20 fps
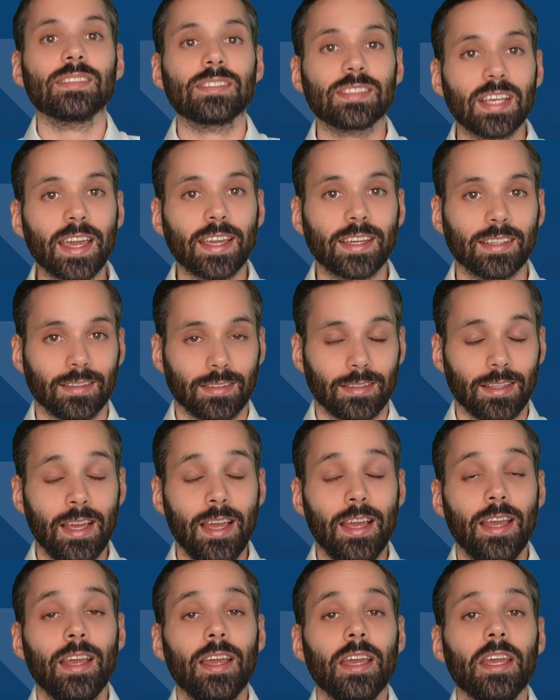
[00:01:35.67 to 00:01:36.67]
Second,
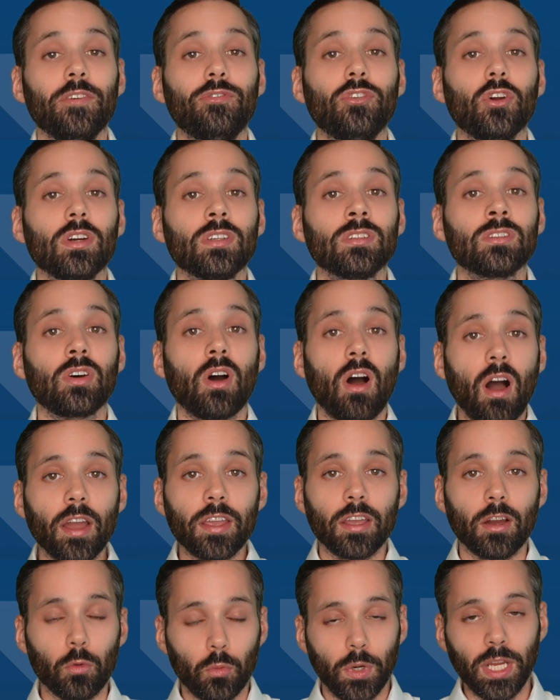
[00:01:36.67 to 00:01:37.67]
if your
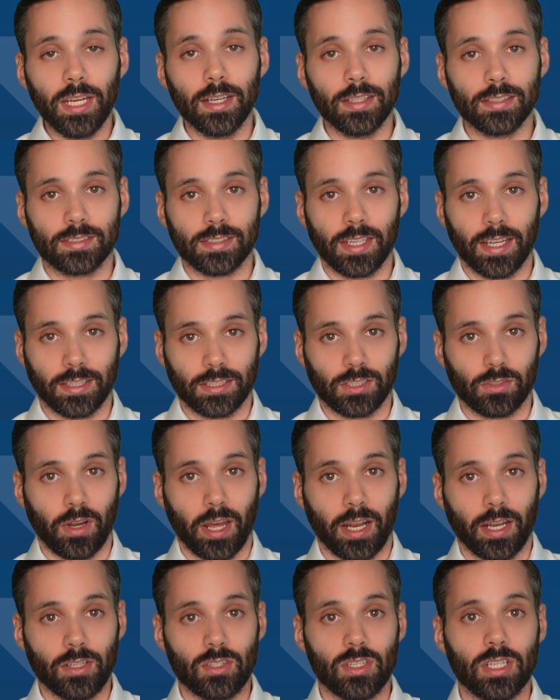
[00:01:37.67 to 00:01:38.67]
entire real estate
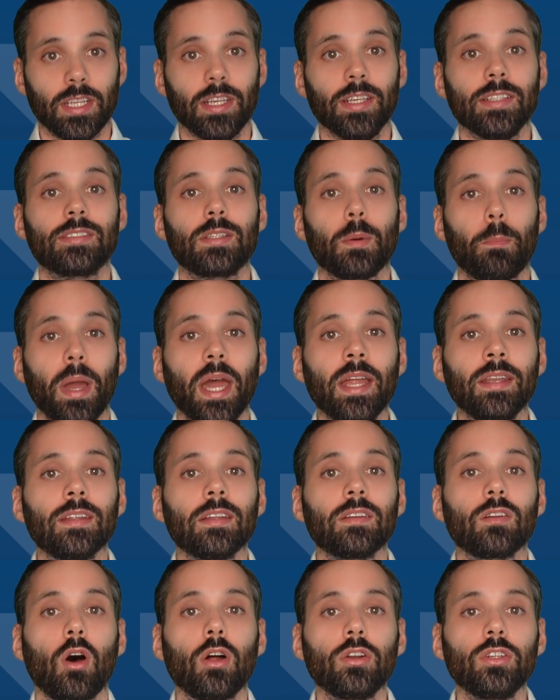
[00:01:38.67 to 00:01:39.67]
strategy is
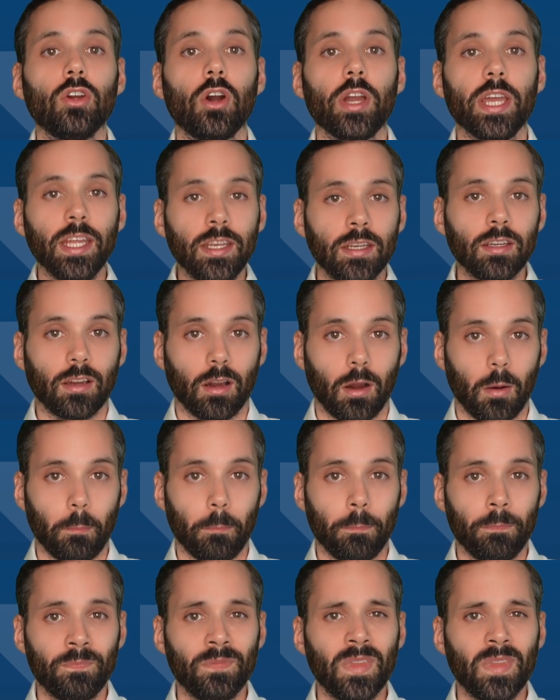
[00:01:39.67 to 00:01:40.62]
dependent on your income,